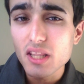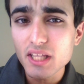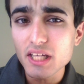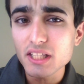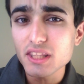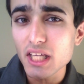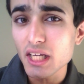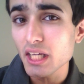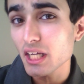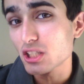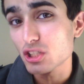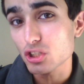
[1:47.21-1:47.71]
They
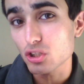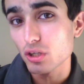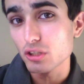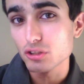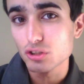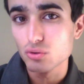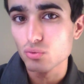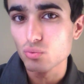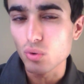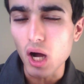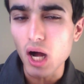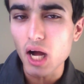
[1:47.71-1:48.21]
think it's going
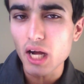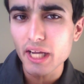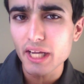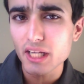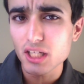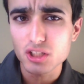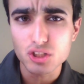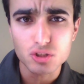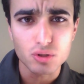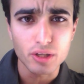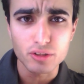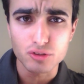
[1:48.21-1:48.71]
to rocket,
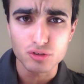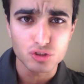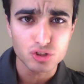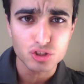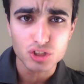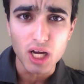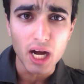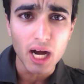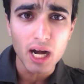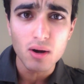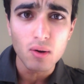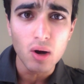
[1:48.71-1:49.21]
it's going to
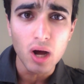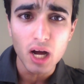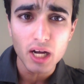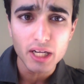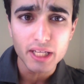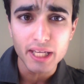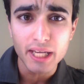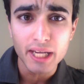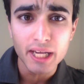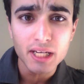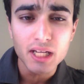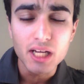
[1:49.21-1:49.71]

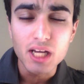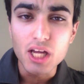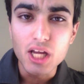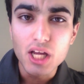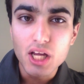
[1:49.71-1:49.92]
skyrocket.